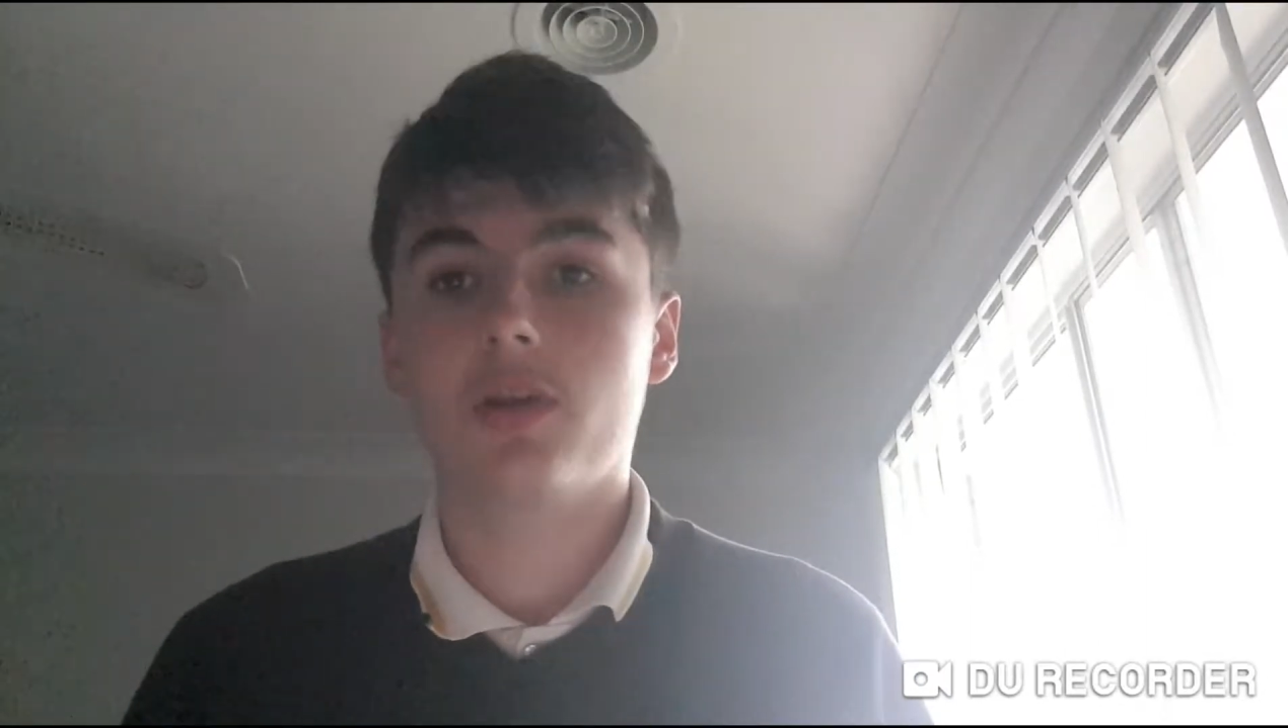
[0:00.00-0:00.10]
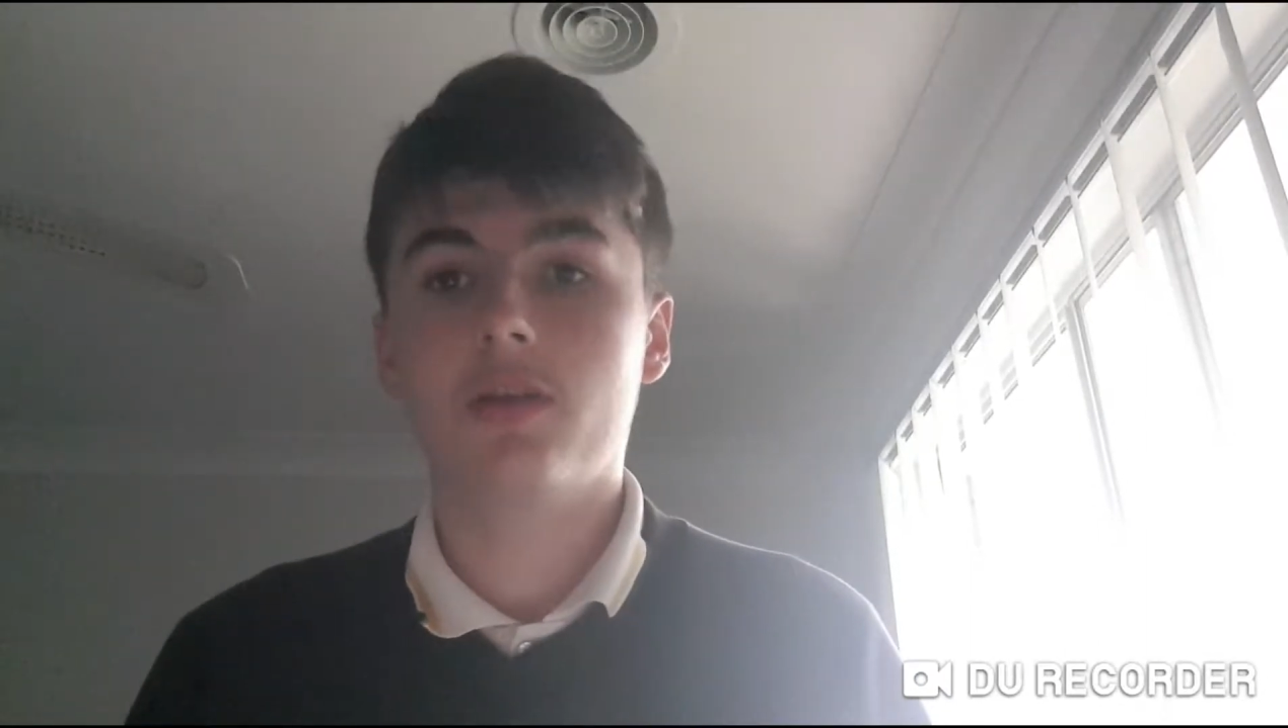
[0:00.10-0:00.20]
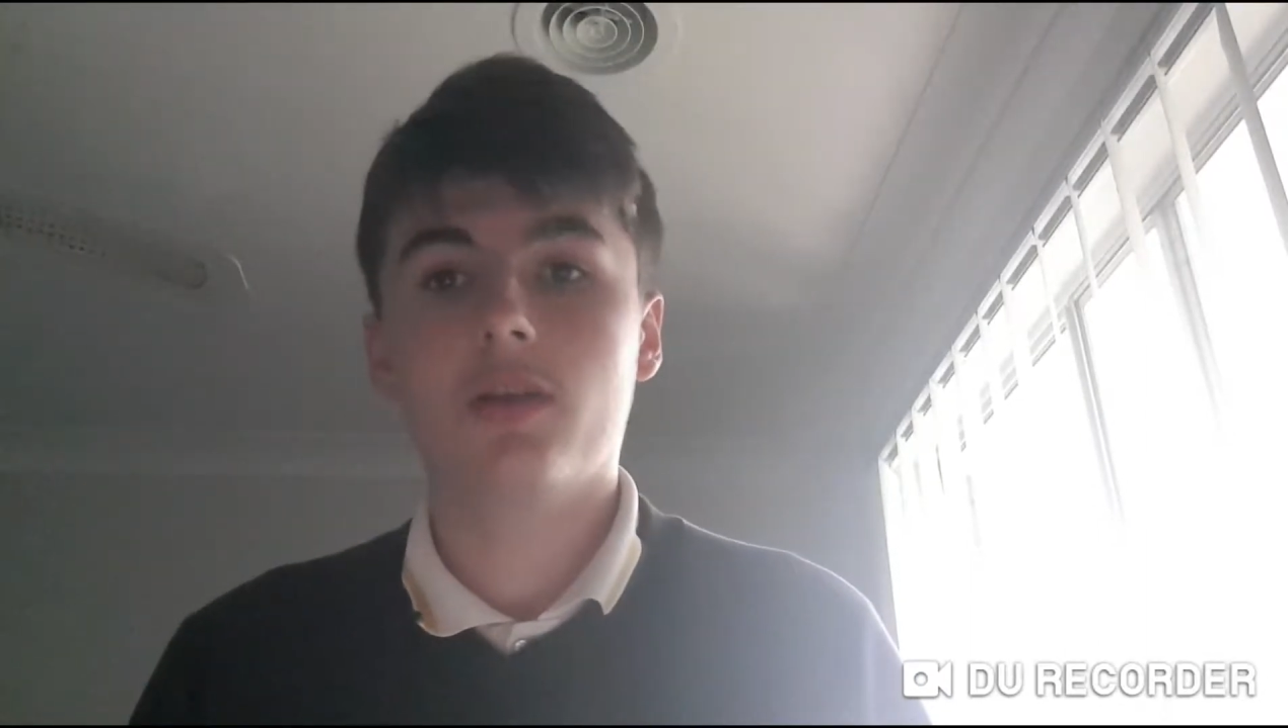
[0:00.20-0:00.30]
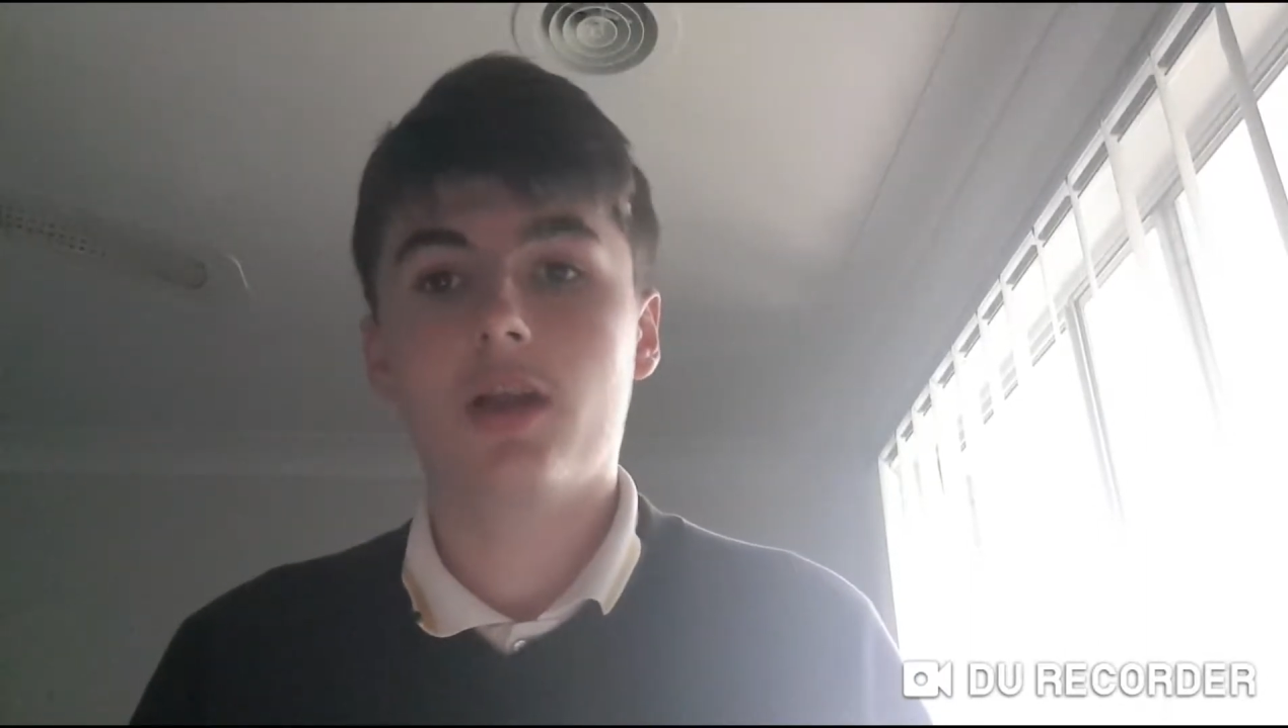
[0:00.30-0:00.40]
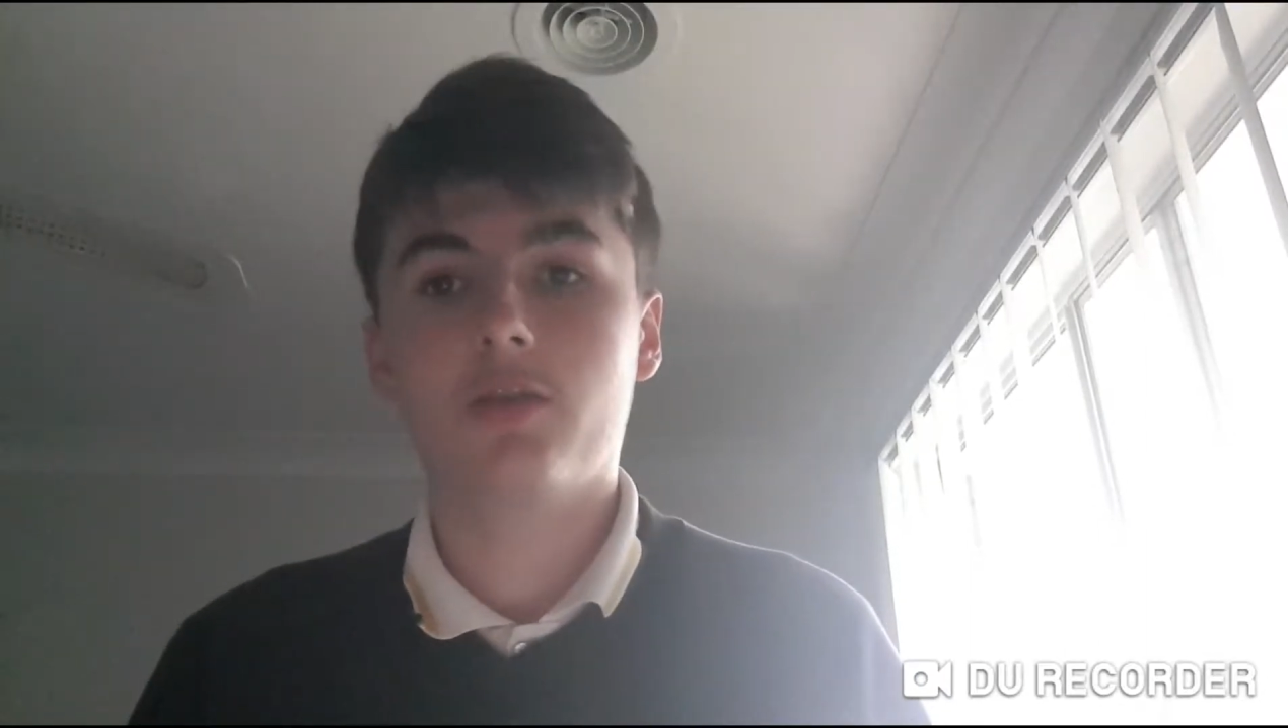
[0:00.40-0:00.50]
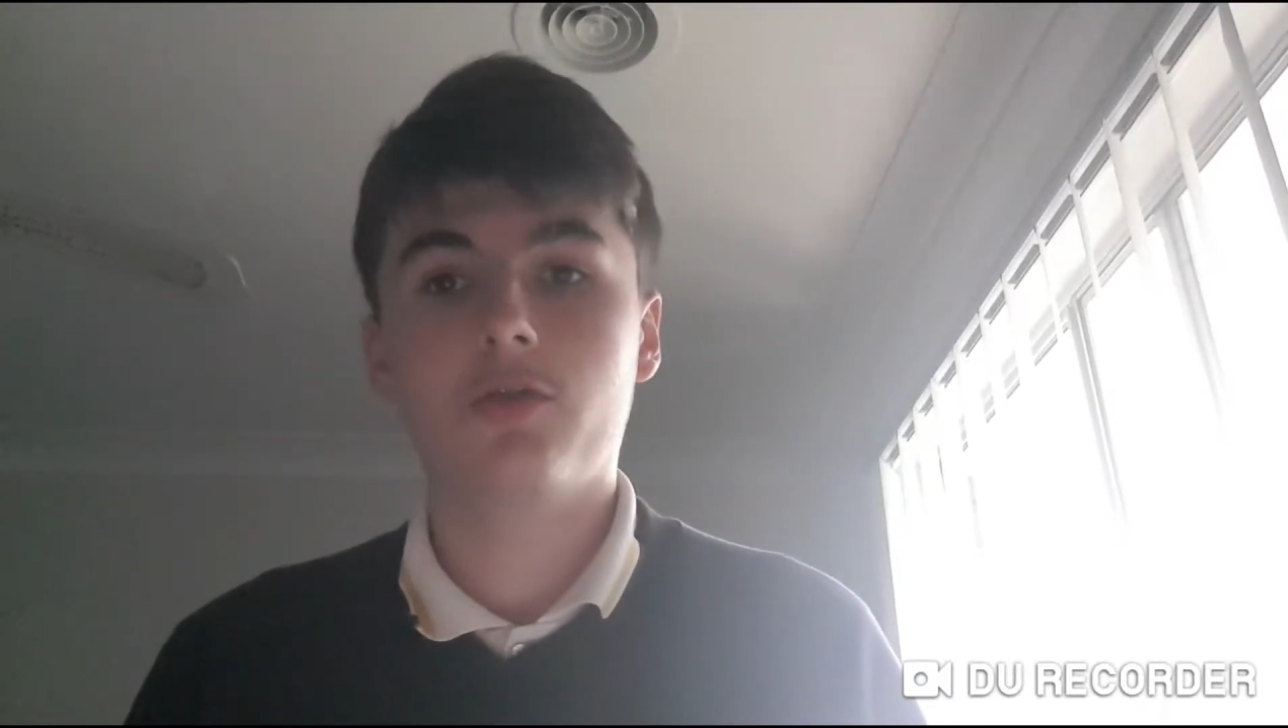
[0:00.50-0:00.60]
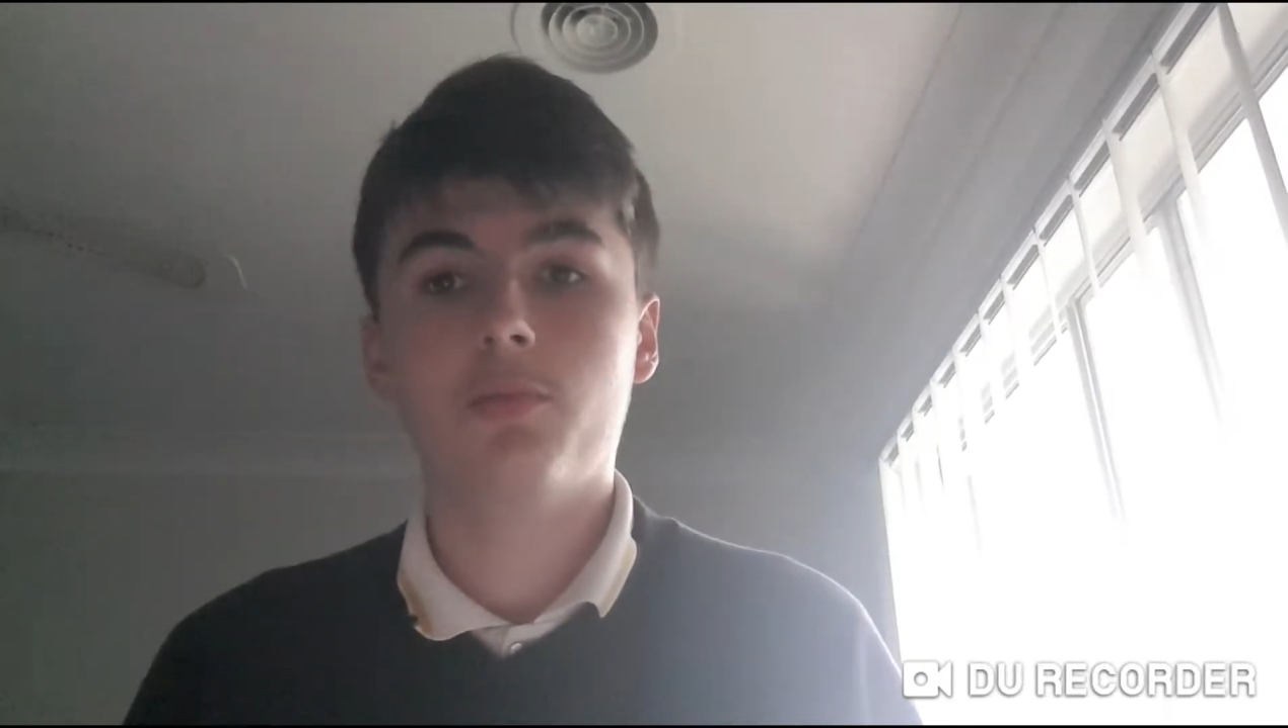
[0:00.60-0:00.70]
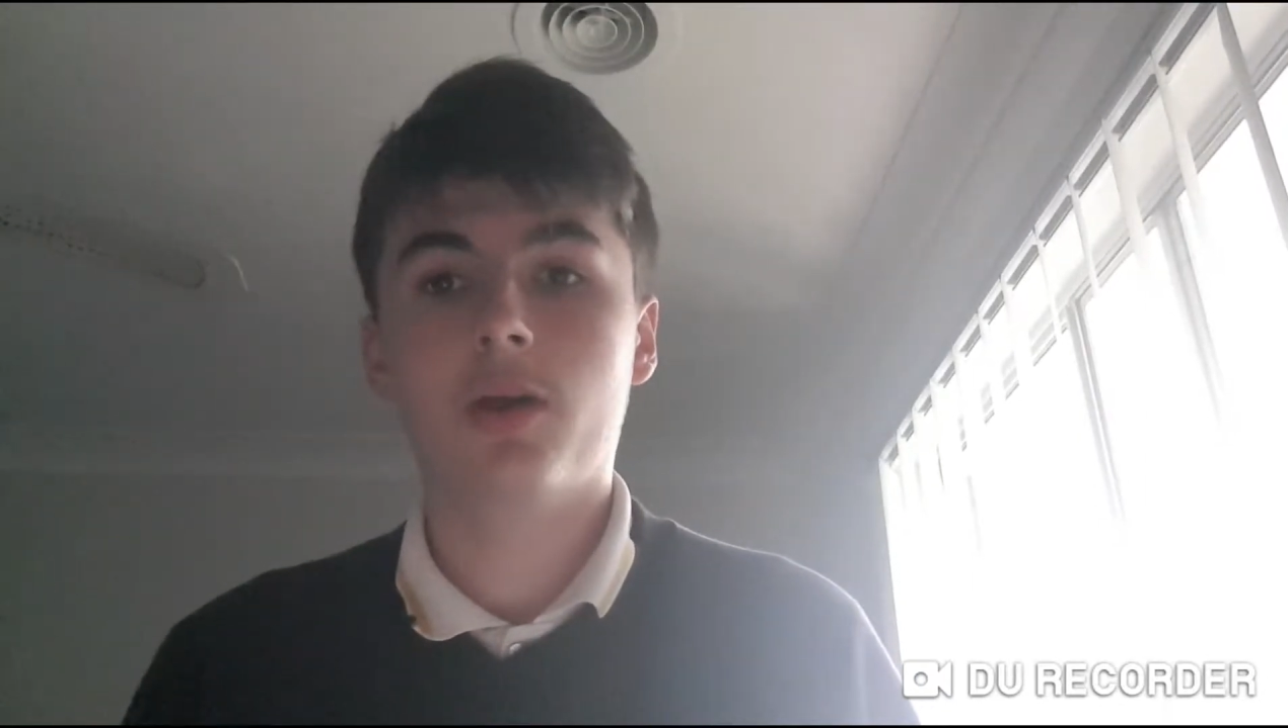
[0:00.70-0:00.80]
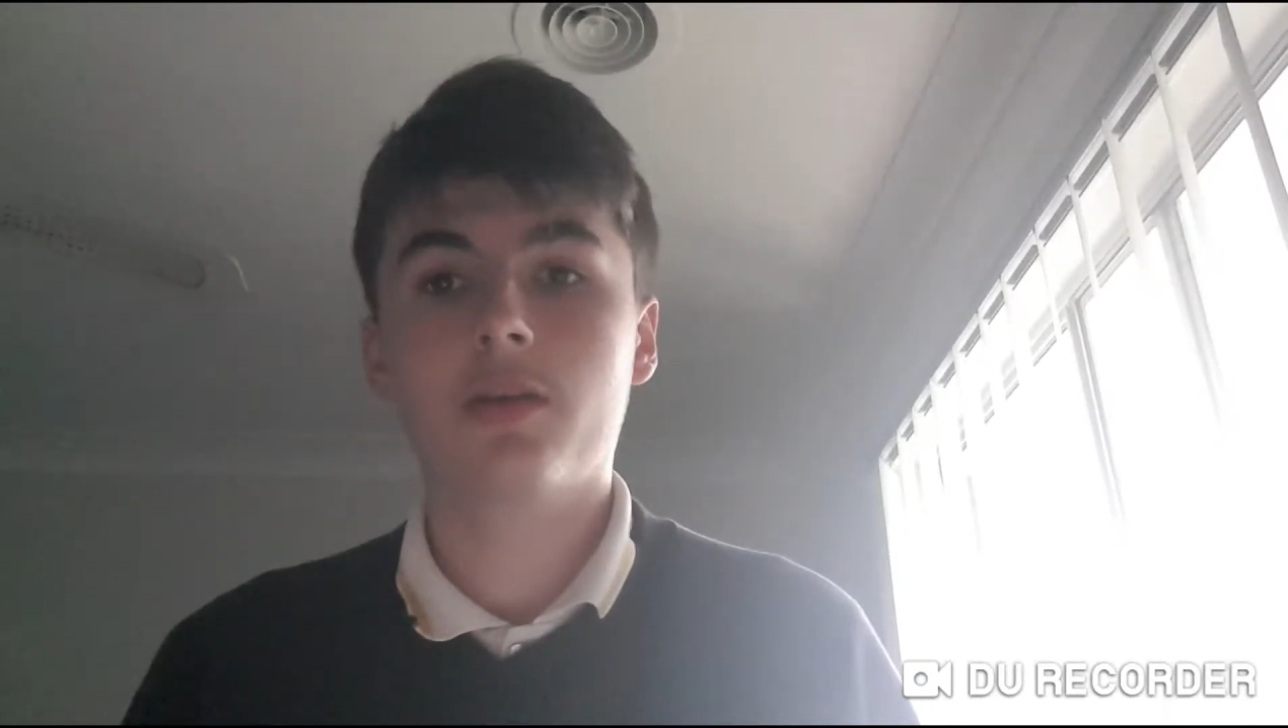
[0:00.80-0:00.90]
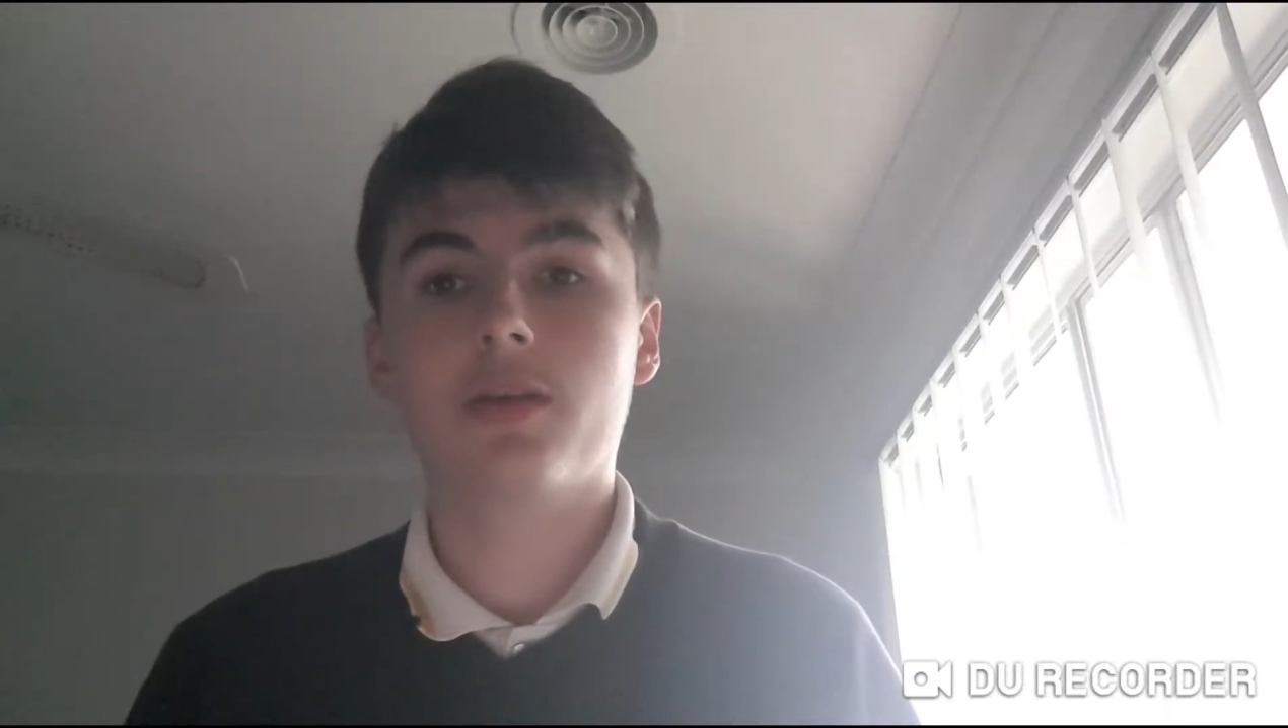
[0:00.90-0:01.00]
in the last few
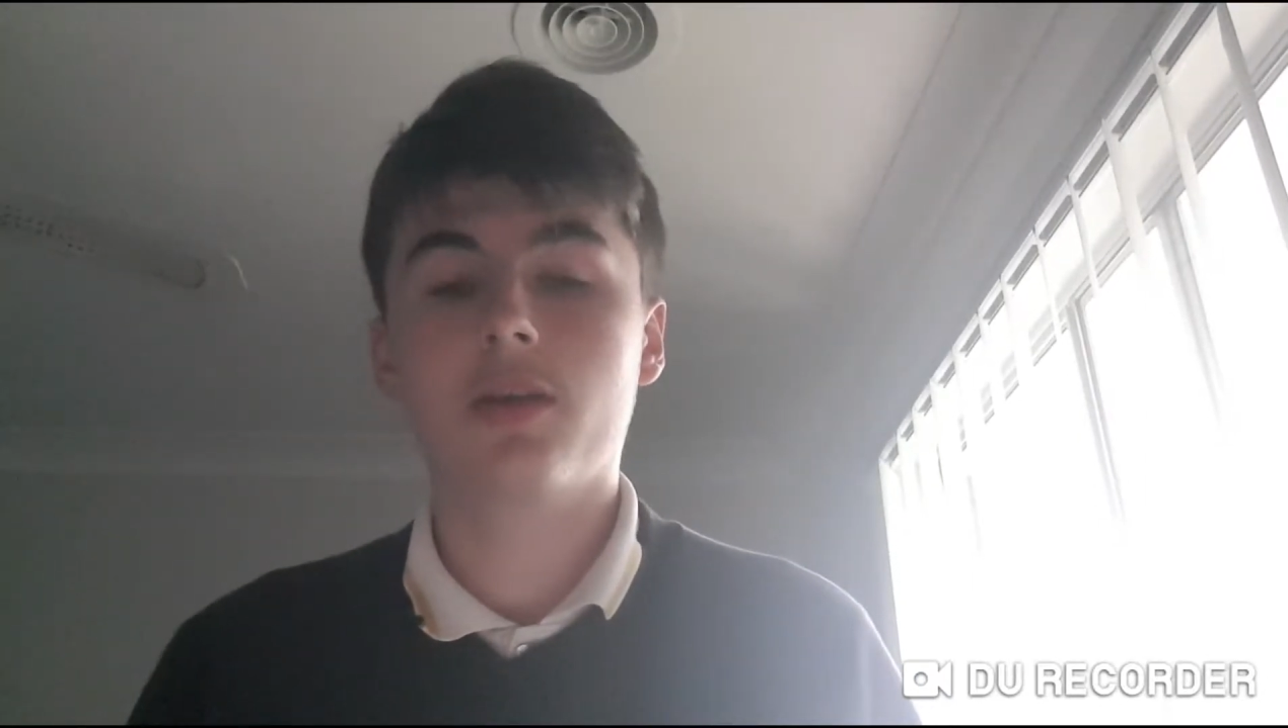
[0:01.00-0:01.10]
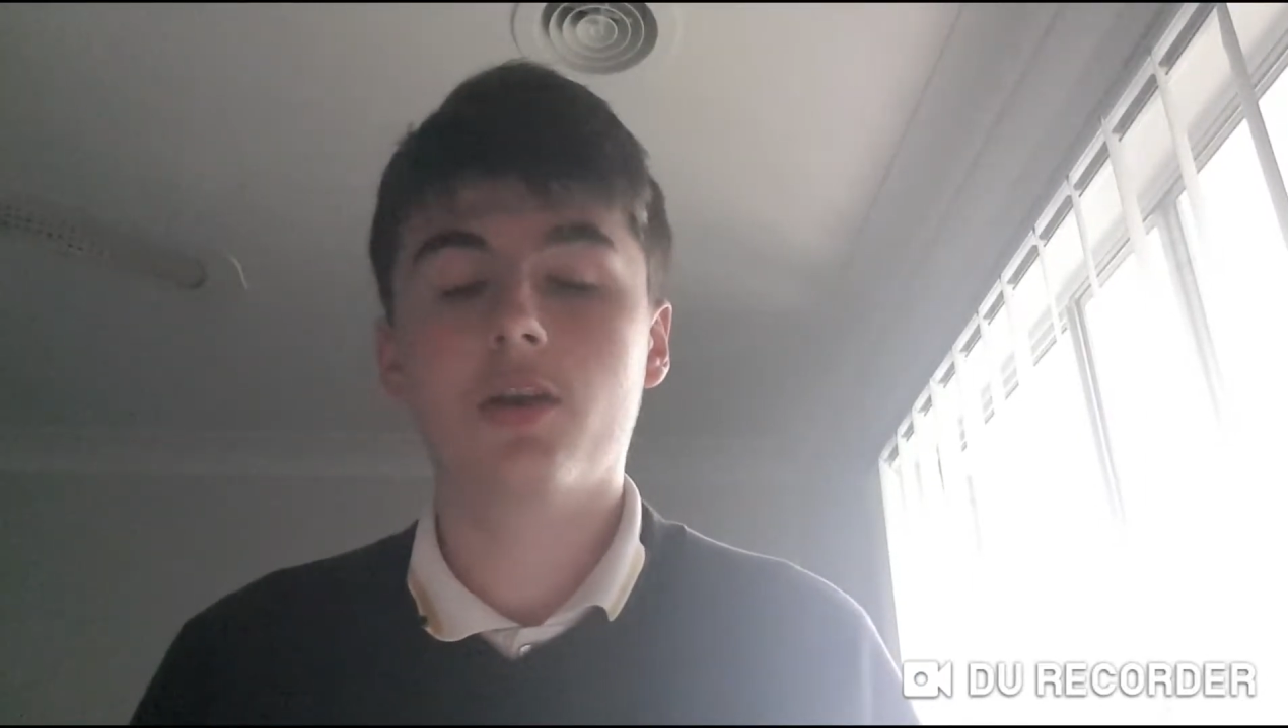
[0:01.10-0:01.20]
months,